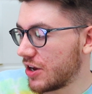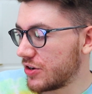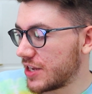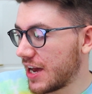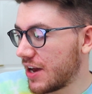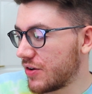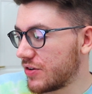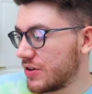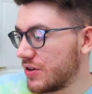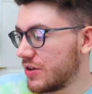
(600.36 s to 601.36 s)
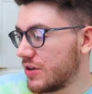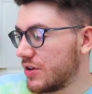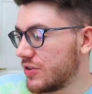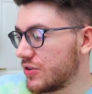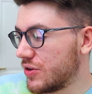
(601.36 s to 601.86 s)
go down
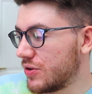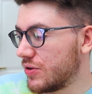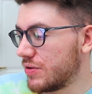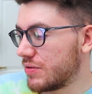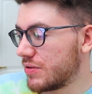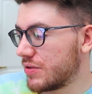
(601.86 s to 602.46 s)
to